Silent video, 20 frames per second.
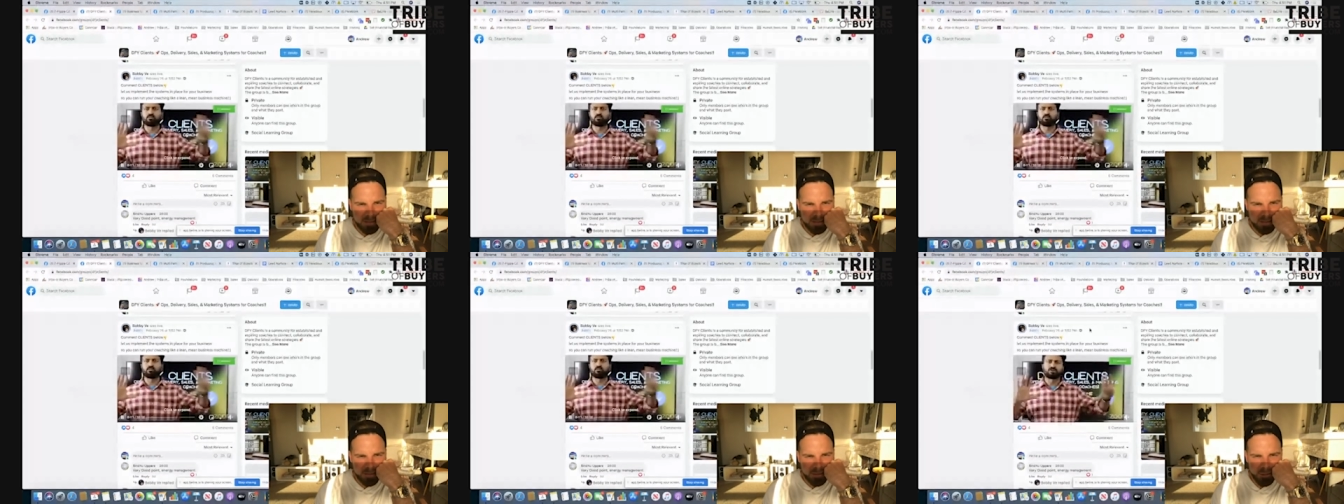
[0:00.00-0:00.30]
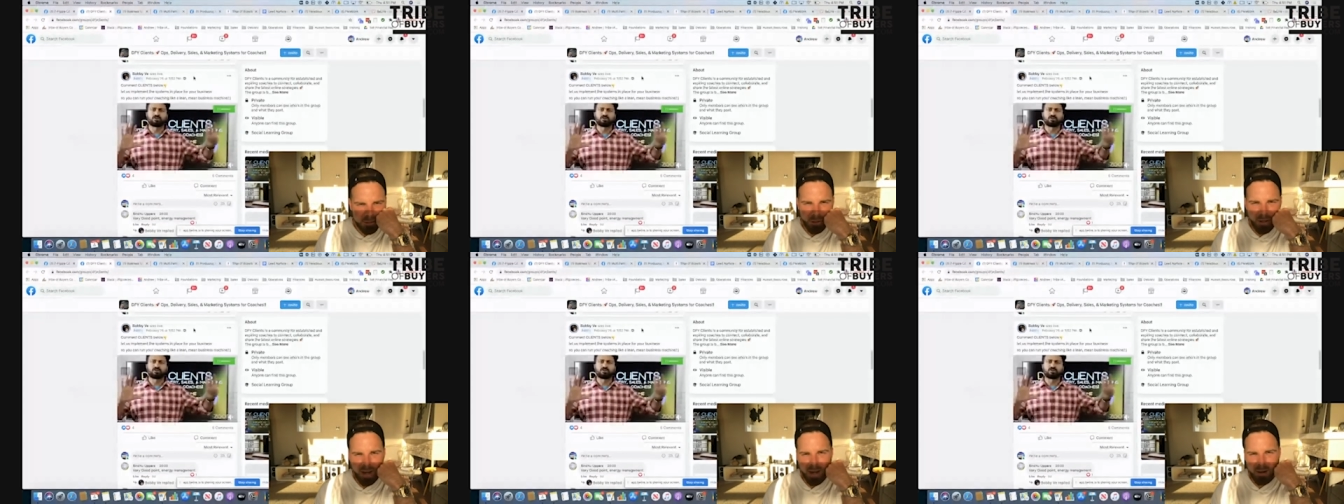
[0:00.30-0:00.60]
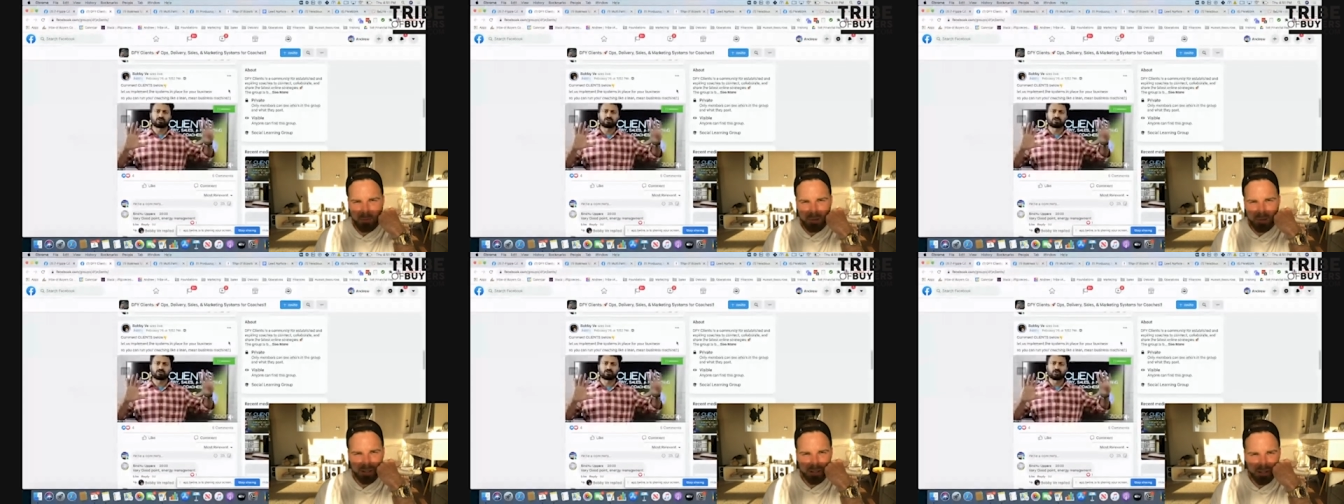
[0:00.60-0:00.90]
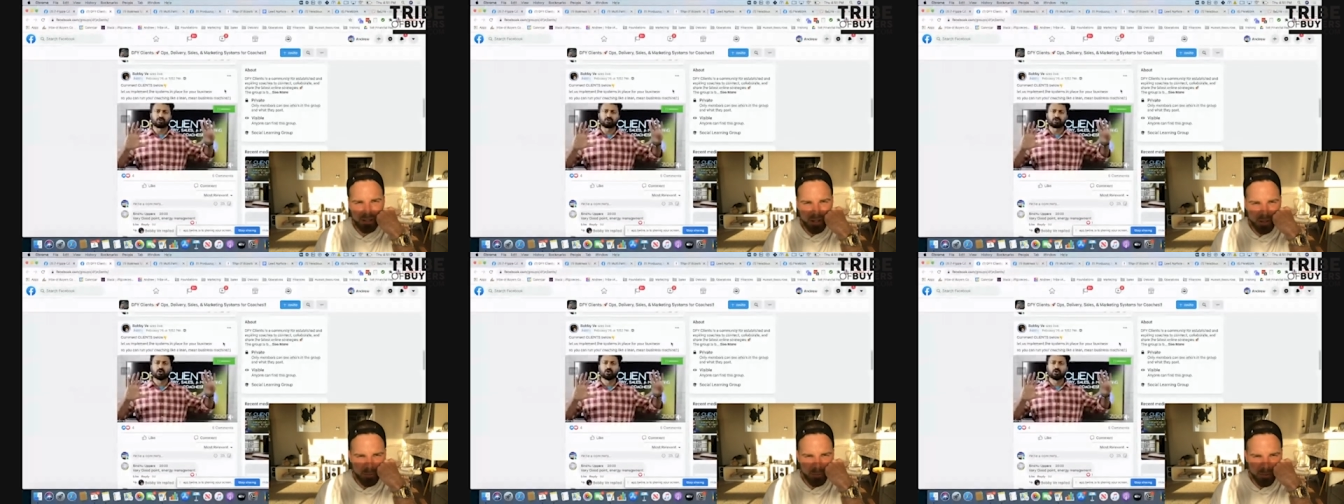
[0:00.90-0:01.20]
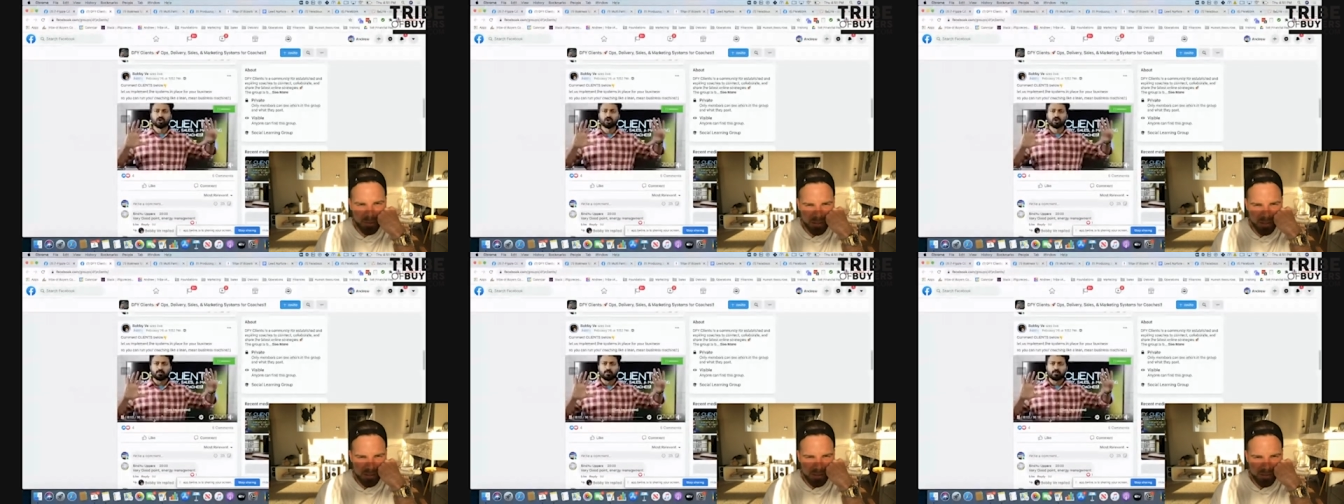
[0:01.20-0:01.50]
so I want to know
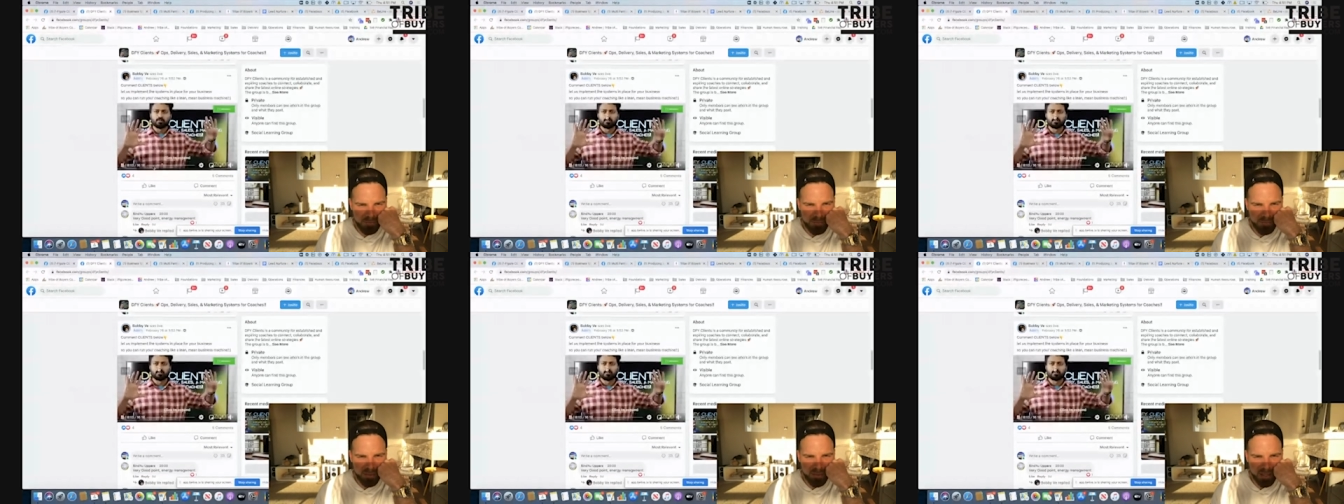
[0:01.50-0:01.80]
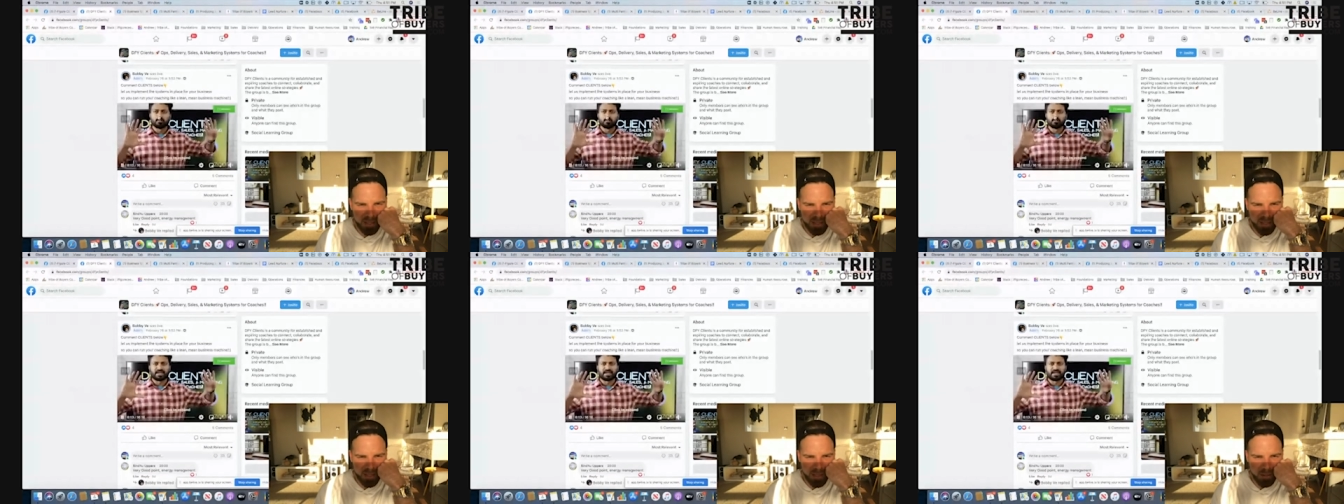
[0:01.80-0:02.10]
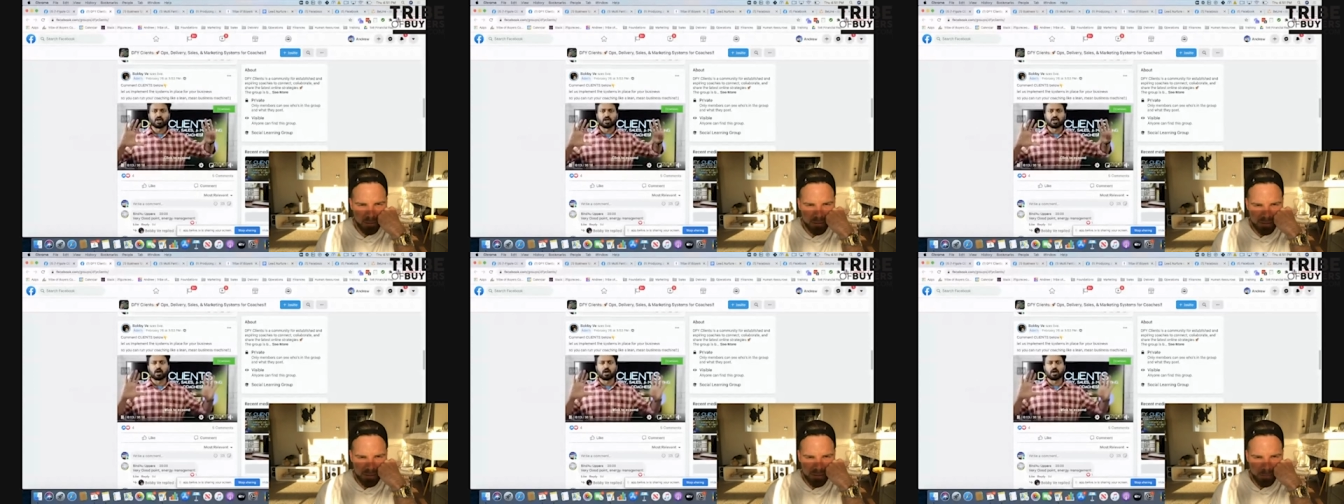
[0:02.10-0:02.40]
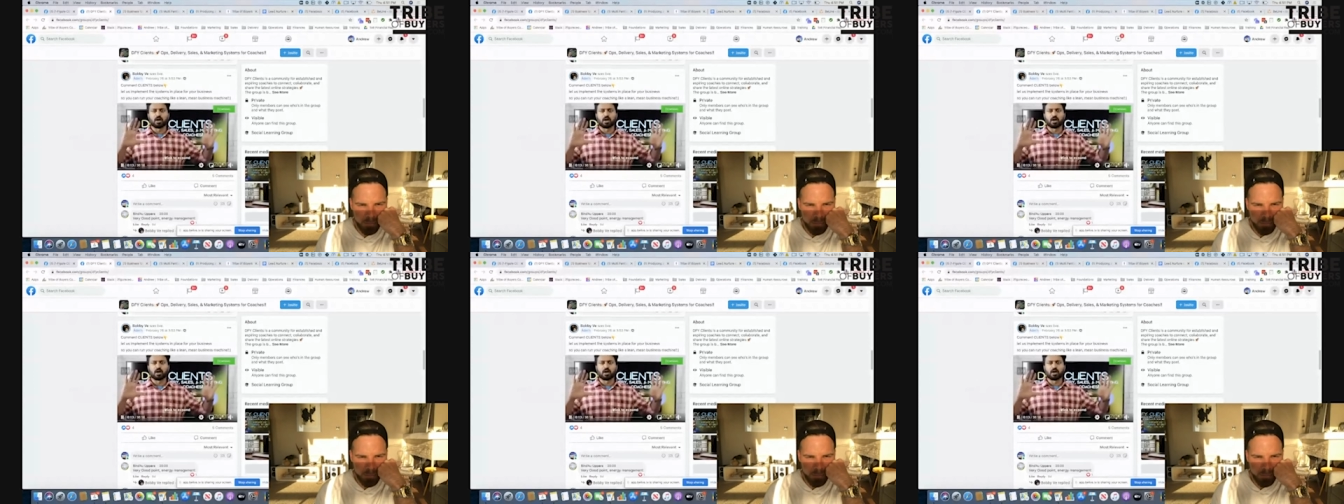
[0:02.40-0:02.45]
what this video is